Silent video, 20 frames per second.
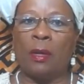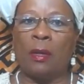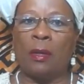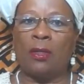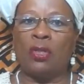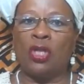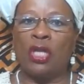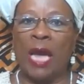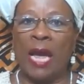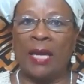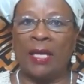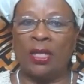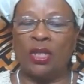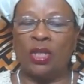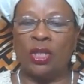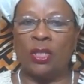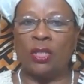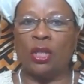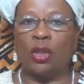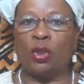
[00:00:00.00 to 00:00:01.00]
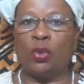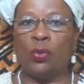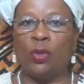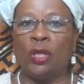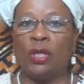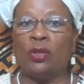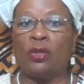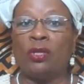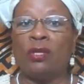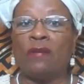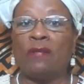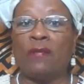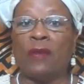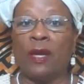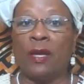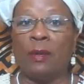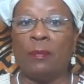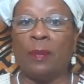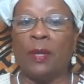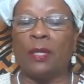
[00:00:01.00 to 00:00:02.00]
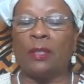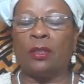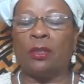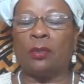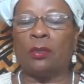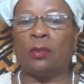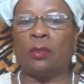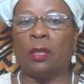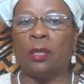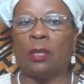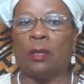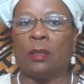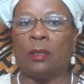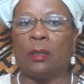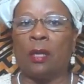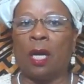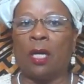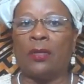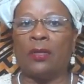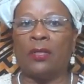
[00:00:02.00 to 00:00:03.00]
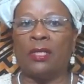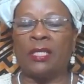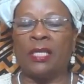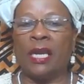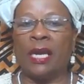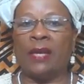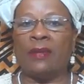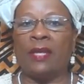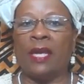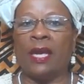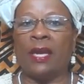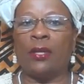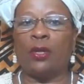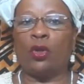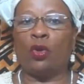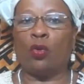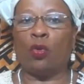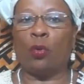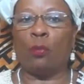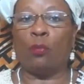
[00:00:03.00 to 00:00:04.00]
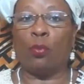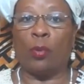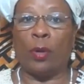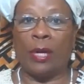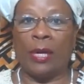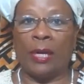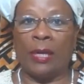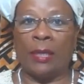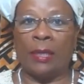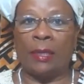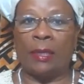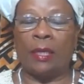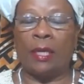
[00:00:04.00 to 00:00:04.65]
challenges that you need to develop and to understand that your brain,